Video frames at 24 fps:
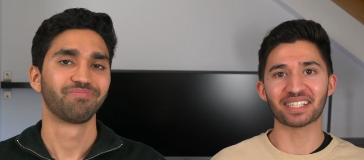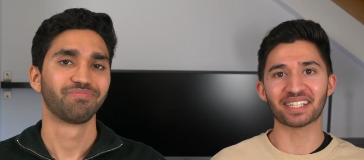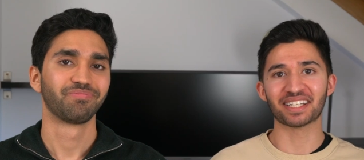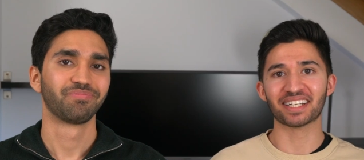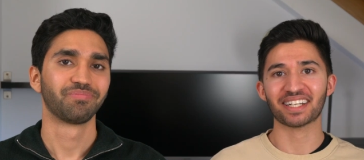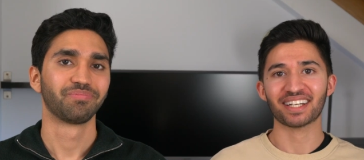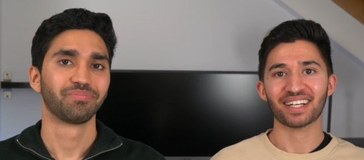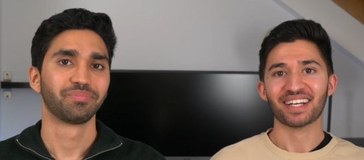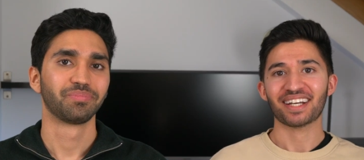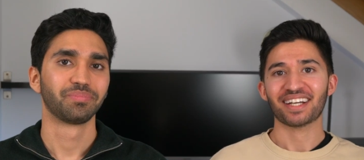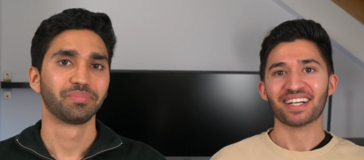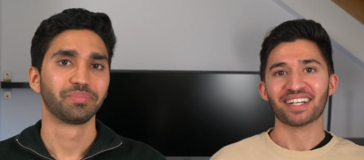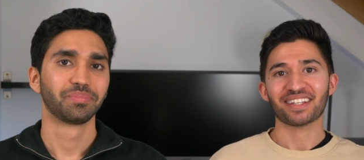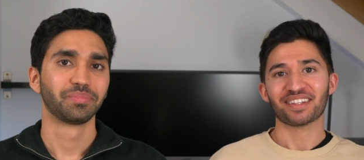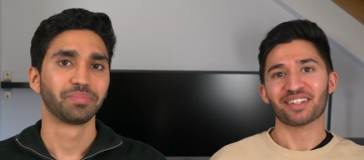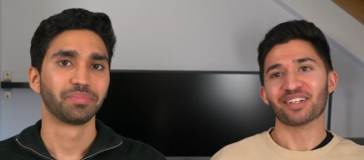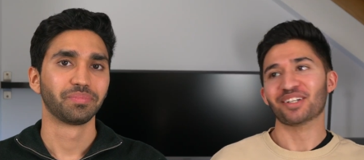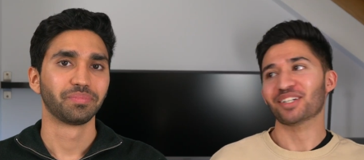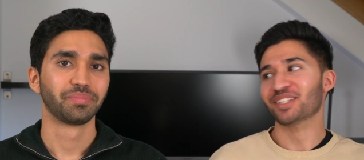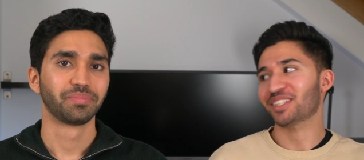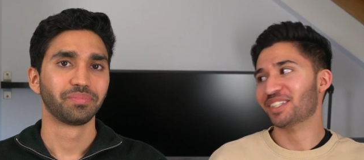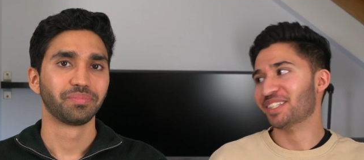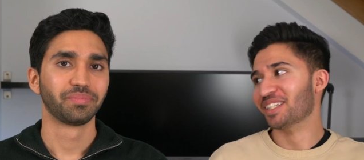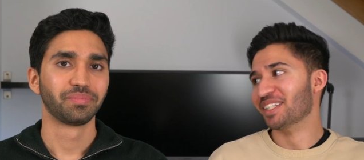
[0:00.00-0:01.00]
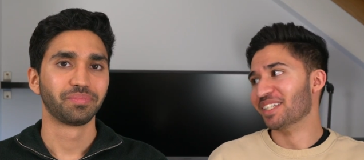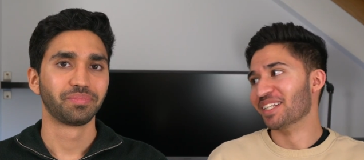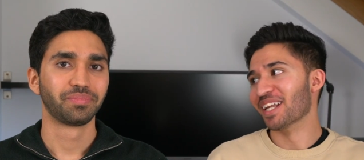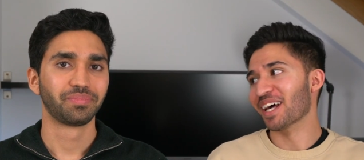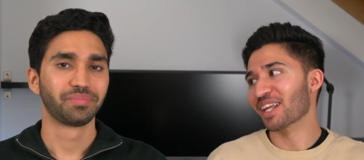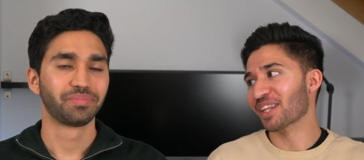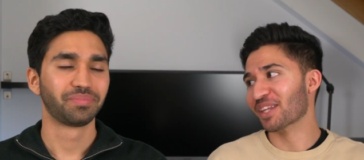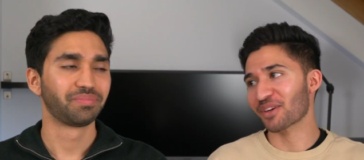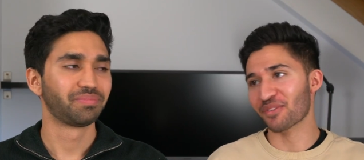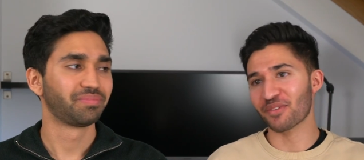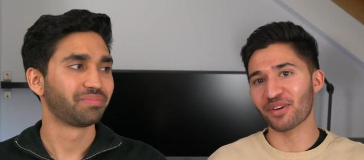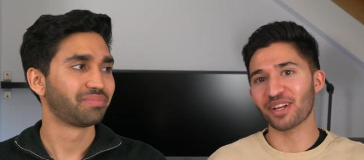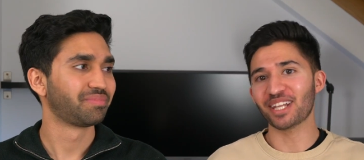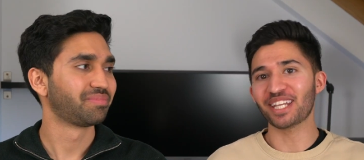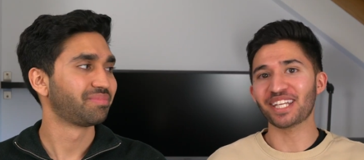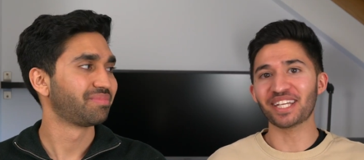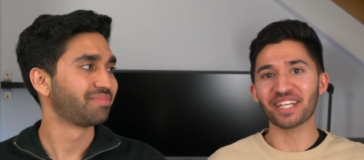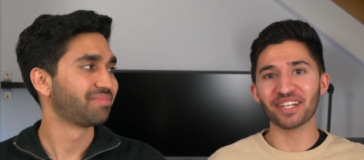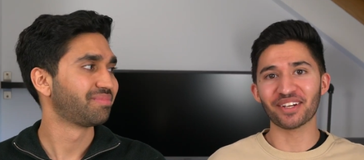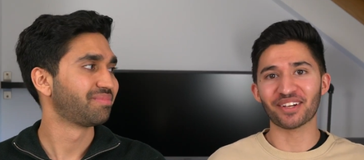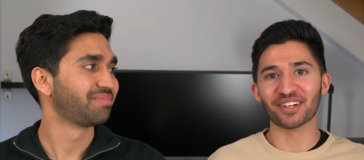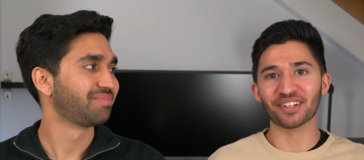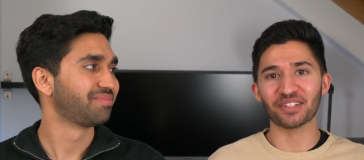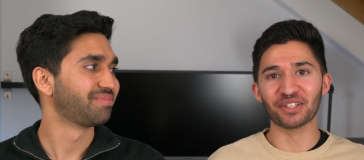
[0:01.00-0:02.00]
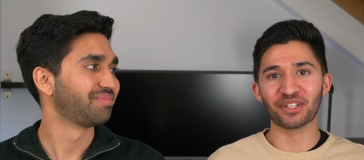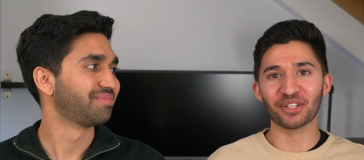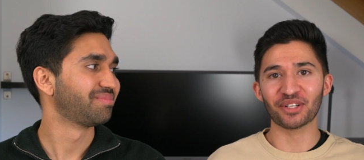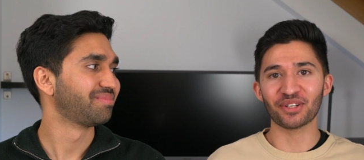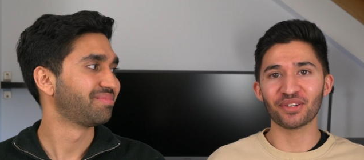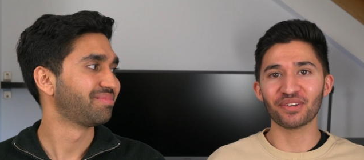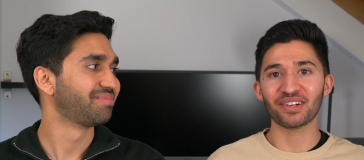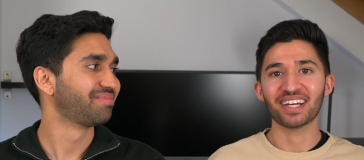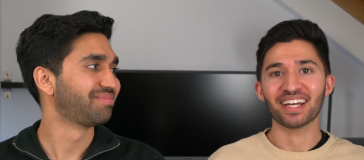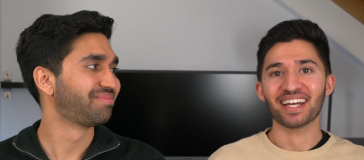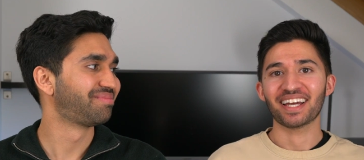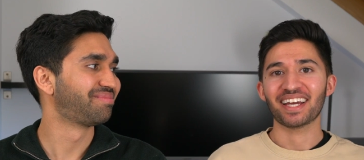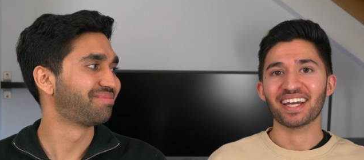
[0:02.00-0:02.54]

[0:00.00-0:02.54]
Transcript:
Speaker 1: it, there's nothing really you can do.